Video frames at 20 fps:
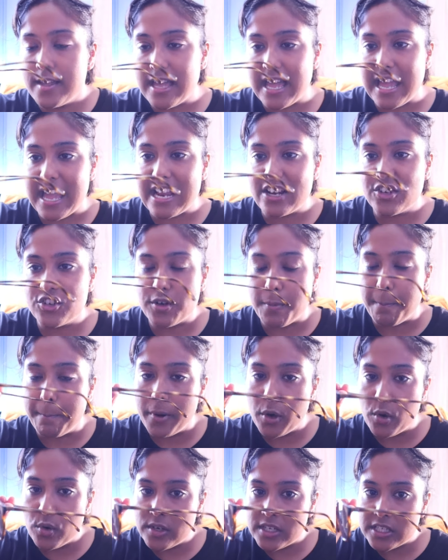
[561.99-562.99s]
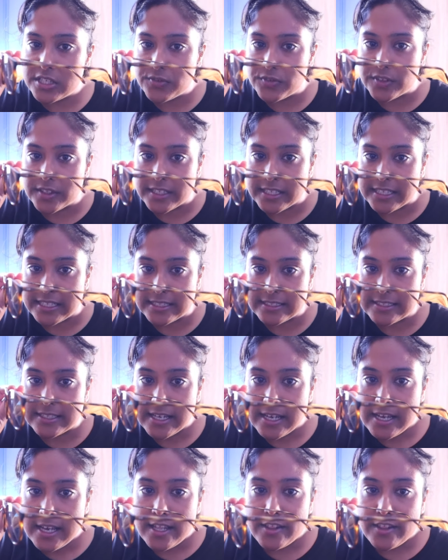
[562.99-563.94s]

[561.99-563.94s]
extra bonus for these.